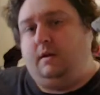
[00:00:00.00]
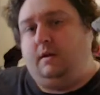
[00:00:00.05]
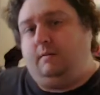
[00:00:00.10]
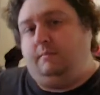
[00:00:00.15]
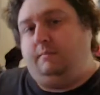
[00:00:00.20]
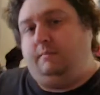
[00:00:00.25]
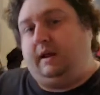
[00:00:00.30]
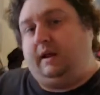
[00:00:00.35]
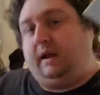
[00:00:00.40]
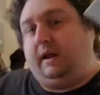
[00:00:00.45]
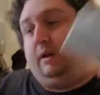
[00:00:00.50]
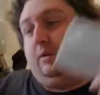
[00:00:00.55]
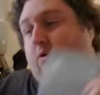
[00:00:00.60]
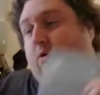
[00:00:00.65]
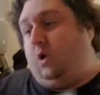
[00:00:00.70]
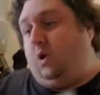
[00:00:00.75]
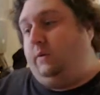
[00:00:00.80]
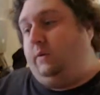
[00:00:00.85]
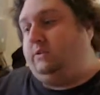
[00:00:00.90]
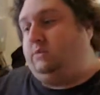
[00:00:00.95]
But I
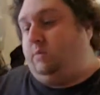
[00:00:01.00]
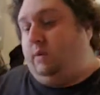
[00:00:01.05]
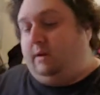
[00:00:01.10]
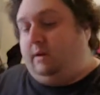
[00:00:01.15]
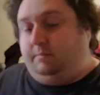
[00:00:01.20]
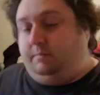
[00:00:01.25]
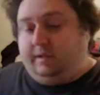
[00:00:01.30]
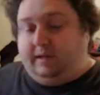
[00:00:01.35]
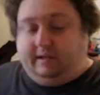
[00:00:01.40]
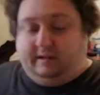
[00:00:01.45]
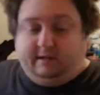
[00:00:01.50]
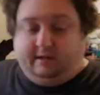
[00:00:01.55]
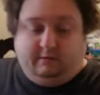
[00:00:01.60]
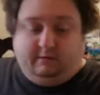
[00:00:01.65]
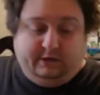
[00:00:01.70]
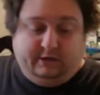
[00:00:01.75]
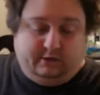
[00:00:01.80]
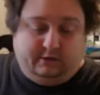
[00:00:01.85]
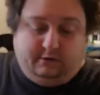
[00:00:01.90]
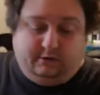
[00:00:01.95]
always wanted to play the original.